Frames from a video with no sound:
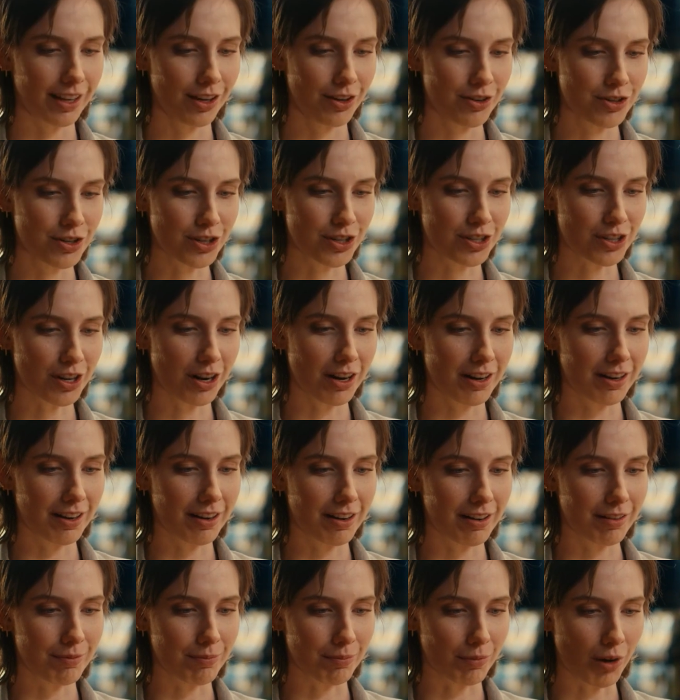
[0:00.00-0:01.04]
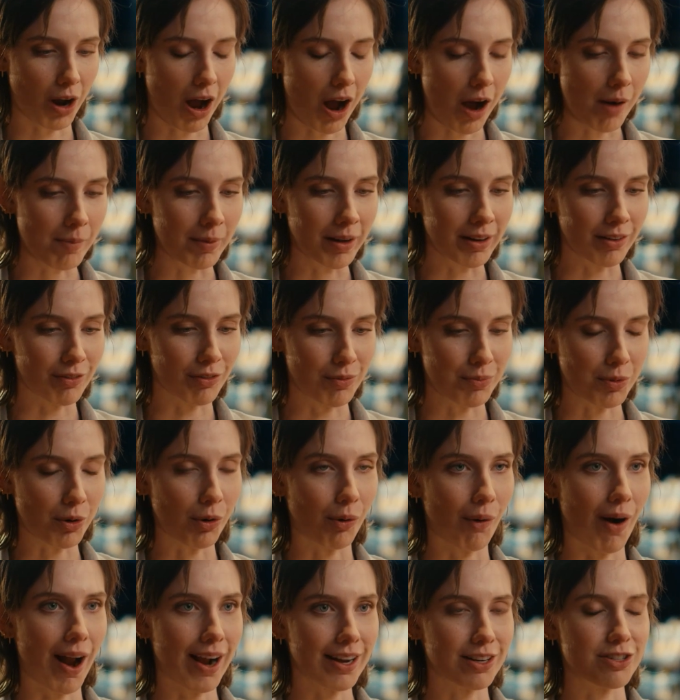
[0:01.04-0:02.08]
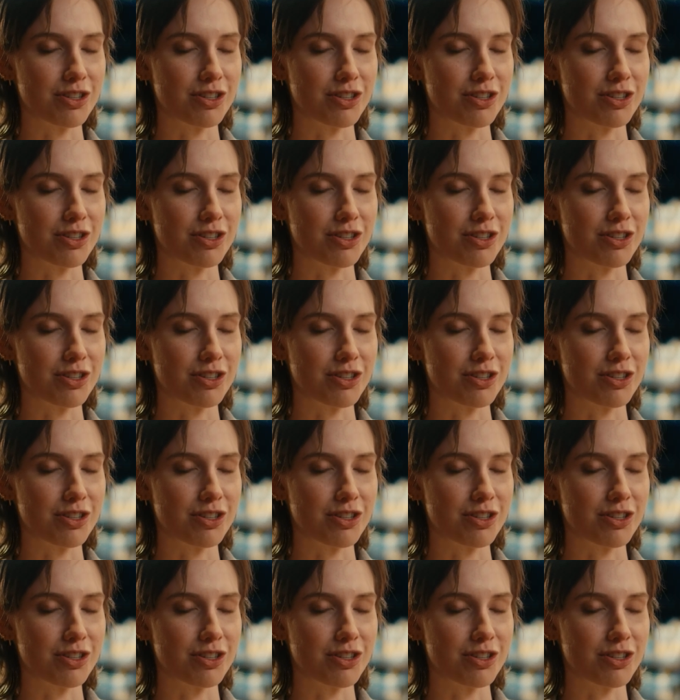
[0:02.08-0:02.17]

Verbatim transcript: He's just got a comment from crack